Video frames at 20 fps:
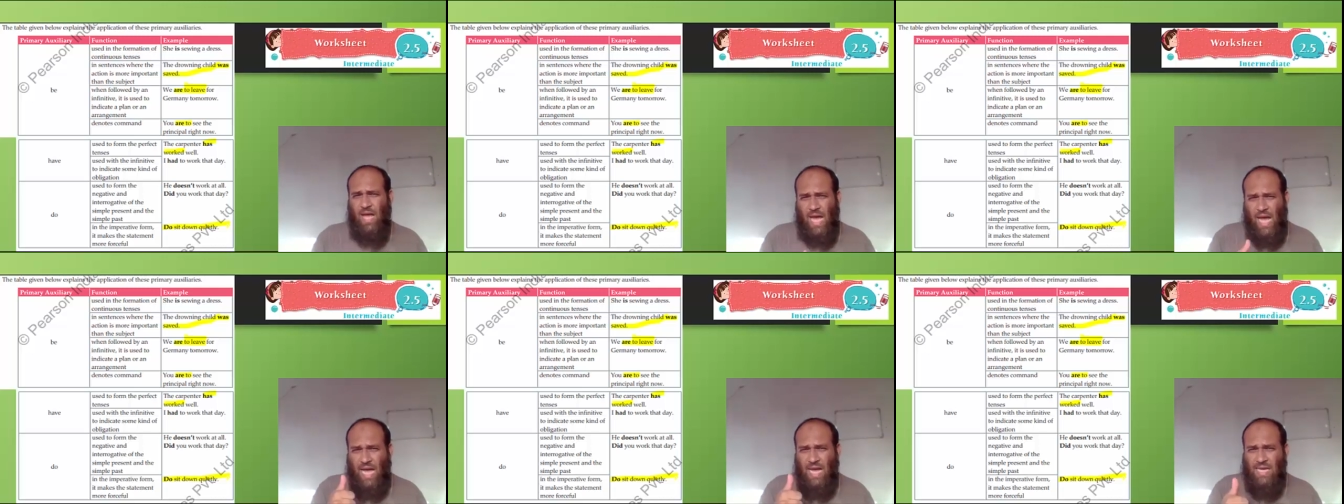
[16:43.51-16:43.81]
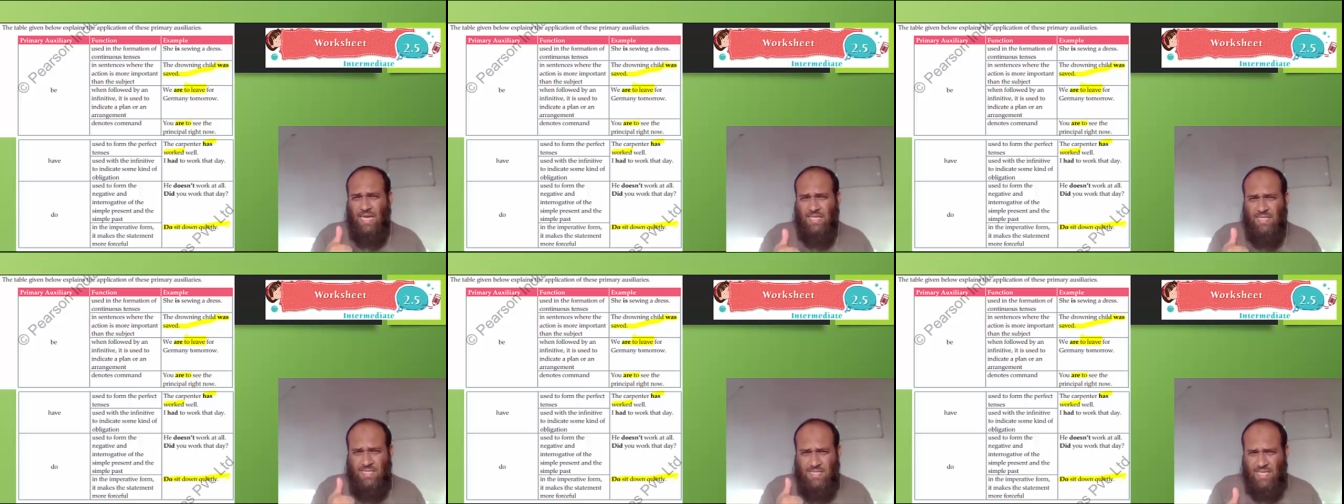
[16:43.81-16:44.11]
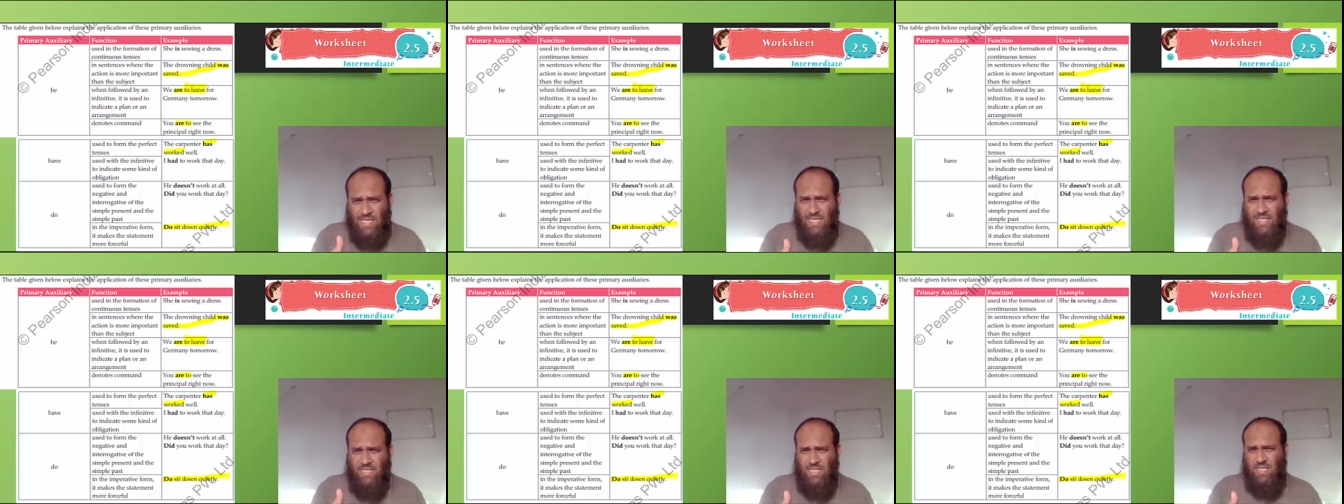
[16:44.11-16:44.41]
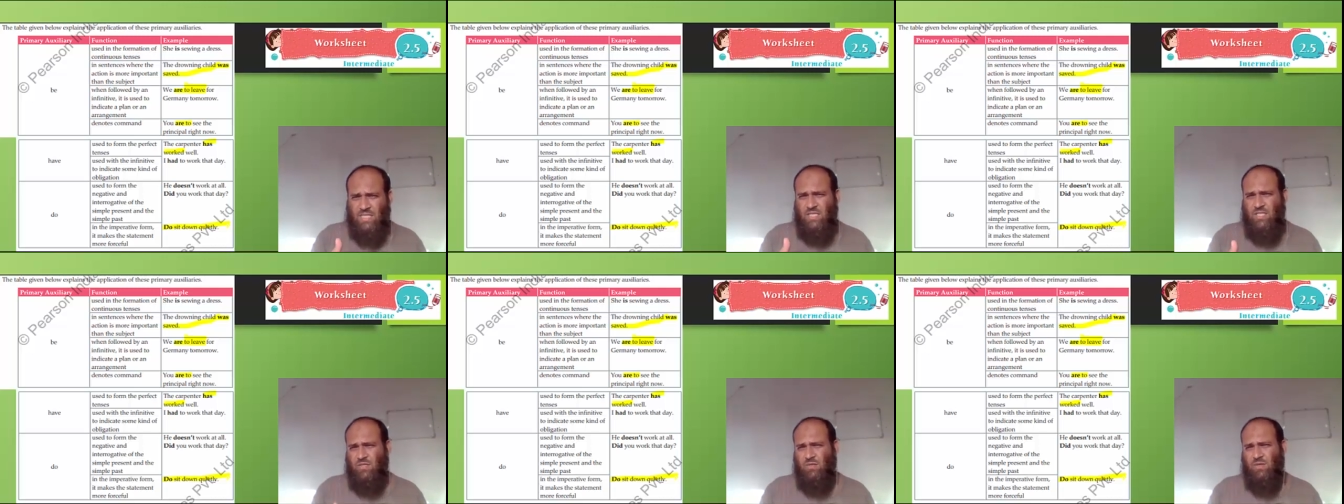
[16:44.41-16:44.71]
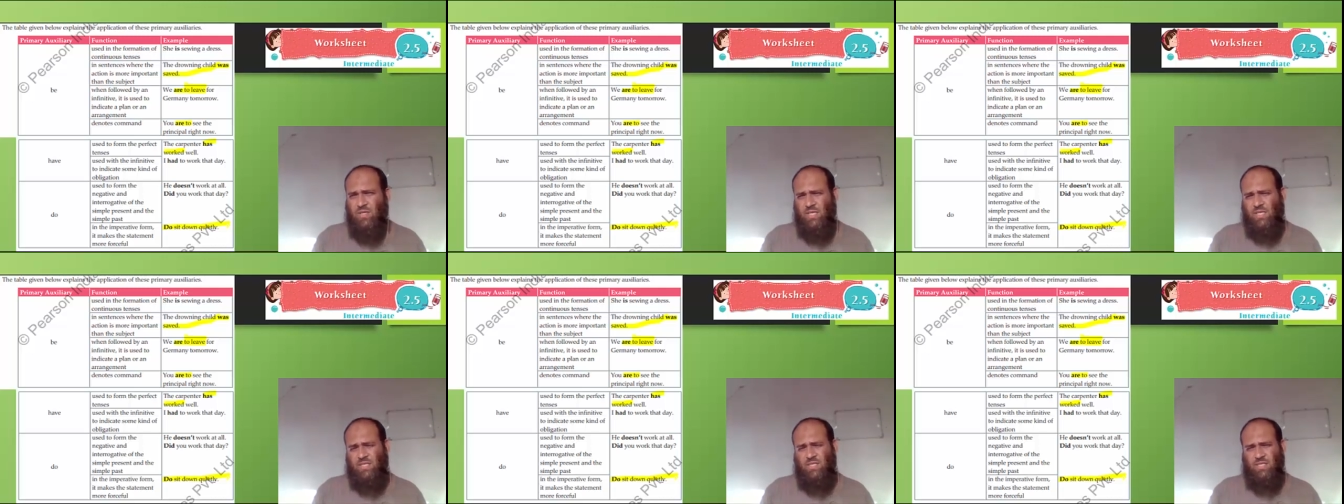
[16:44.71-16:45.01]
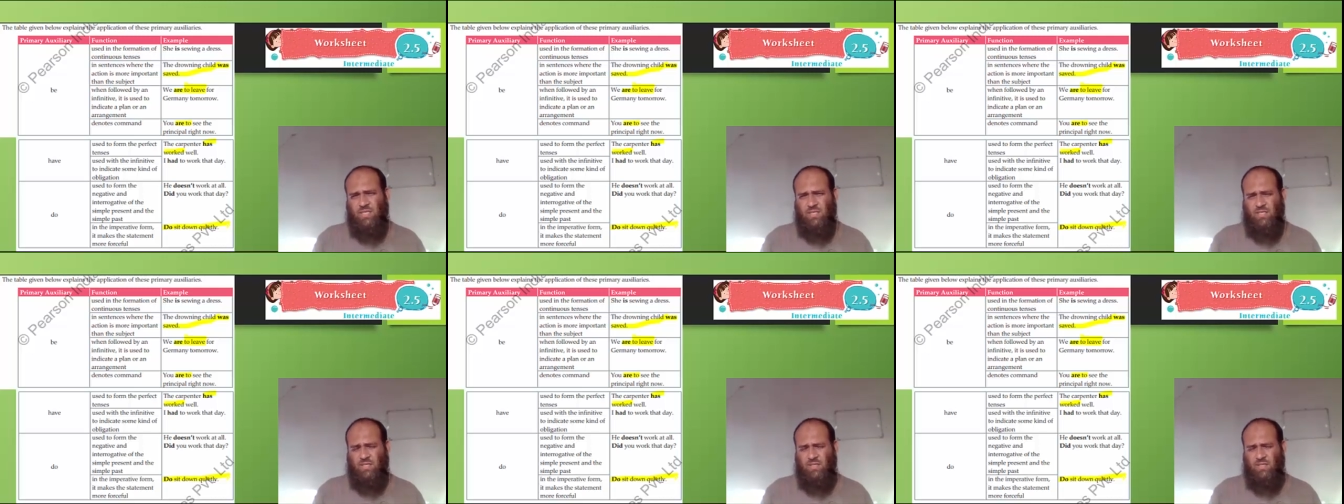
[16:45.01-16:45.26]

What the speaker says: I did do it.